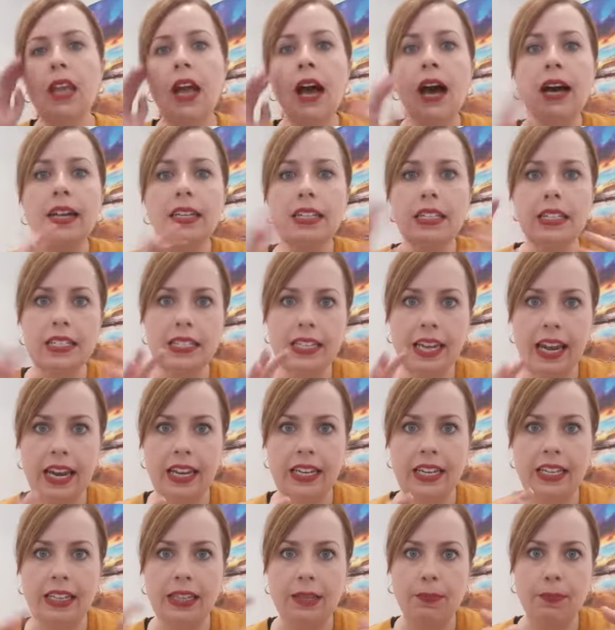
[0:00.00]

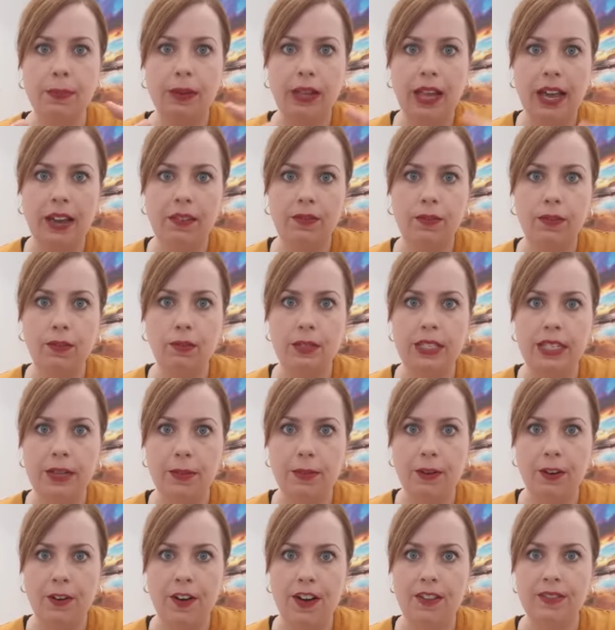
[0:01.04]
Understanding the platform's
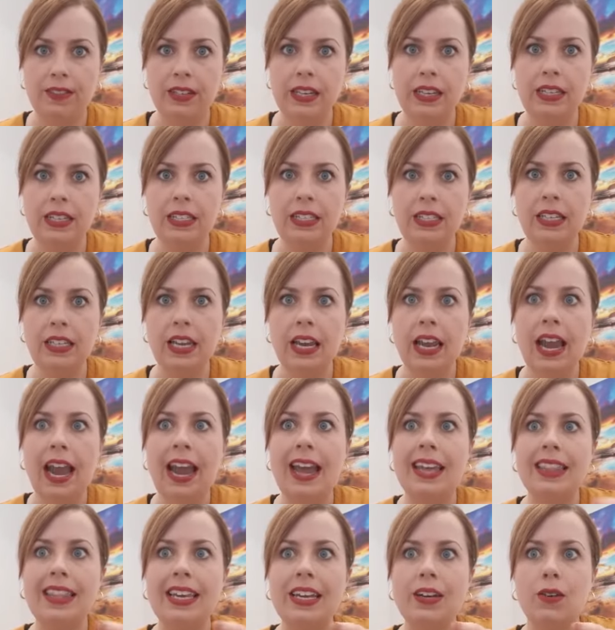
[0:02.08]
demographics
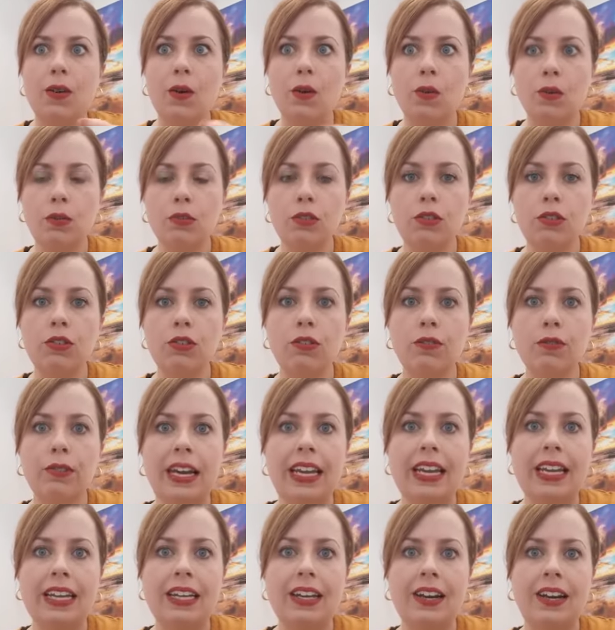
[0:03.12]
and then also
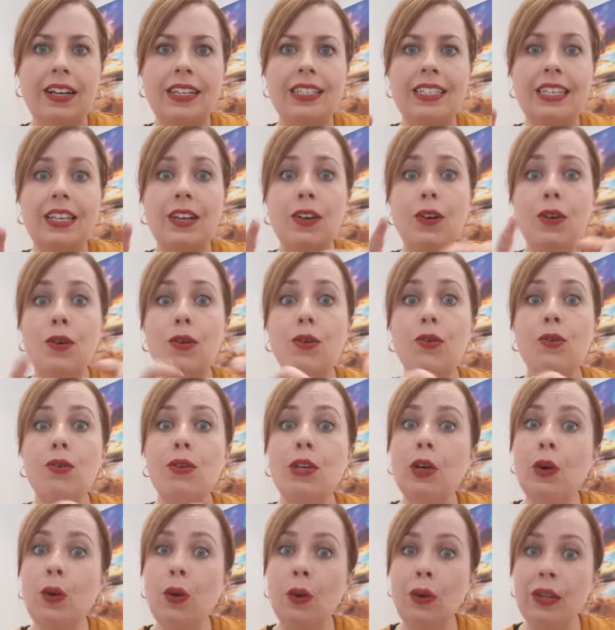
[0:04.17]
recognizing who
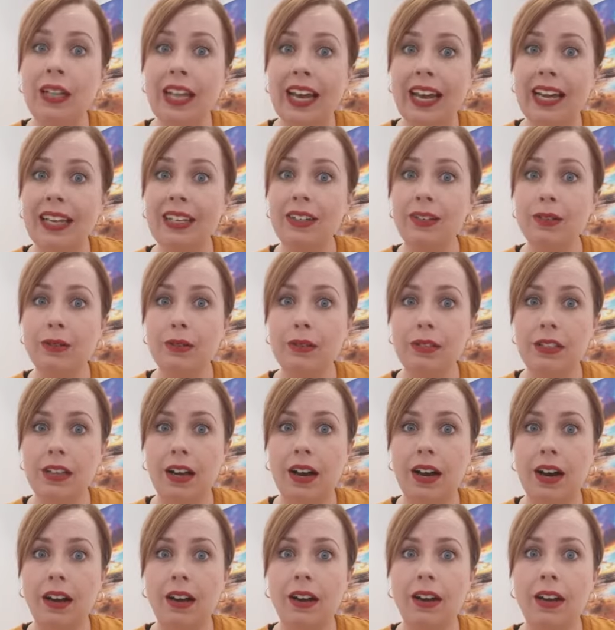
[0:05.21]
your landlords
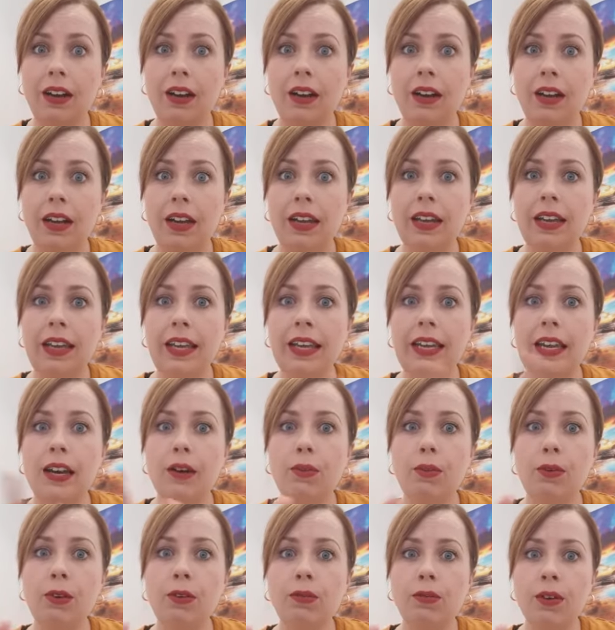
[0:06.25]
are can
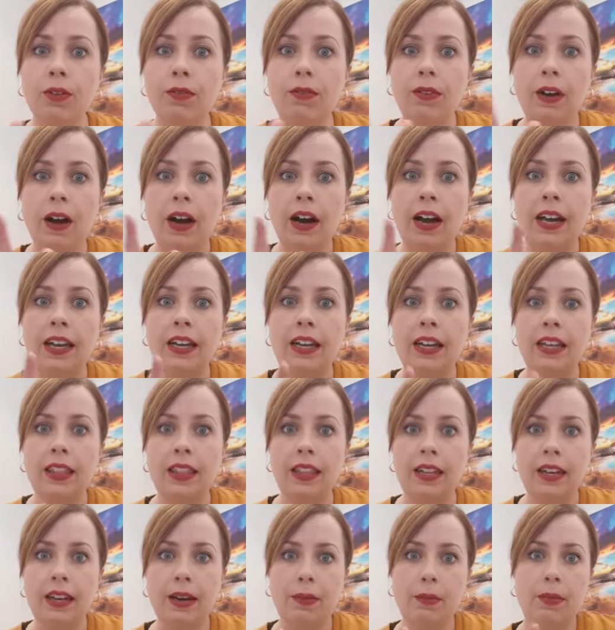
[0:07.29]
help you refine
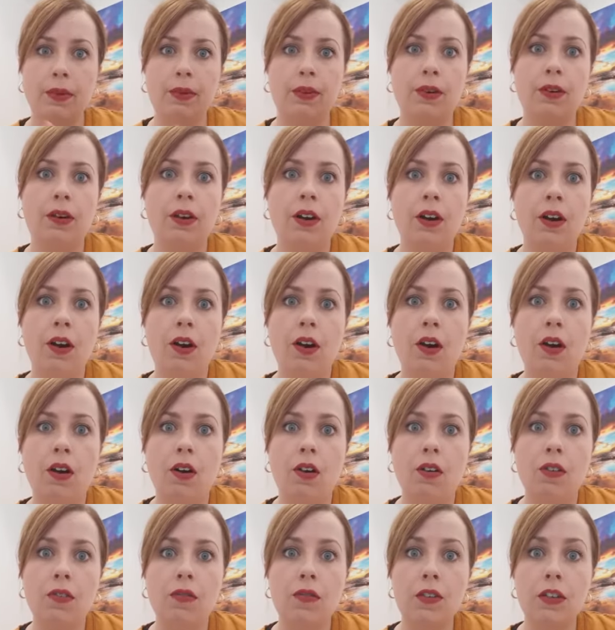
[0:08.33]
the number
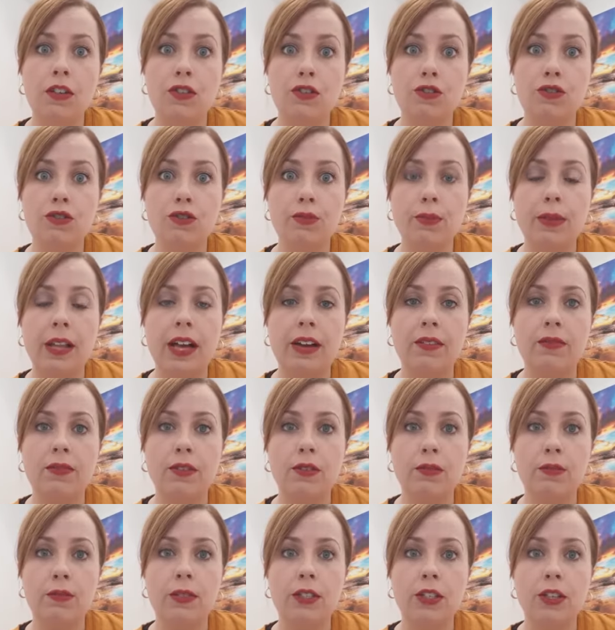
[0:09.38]
of social
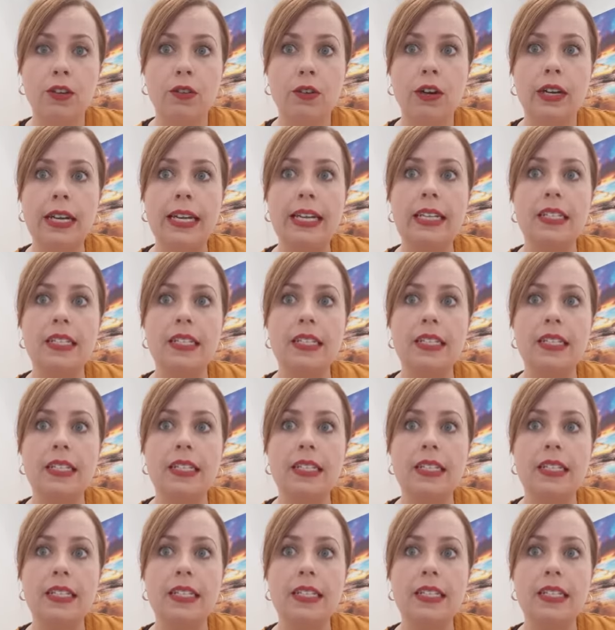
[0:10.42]
platforms you're on.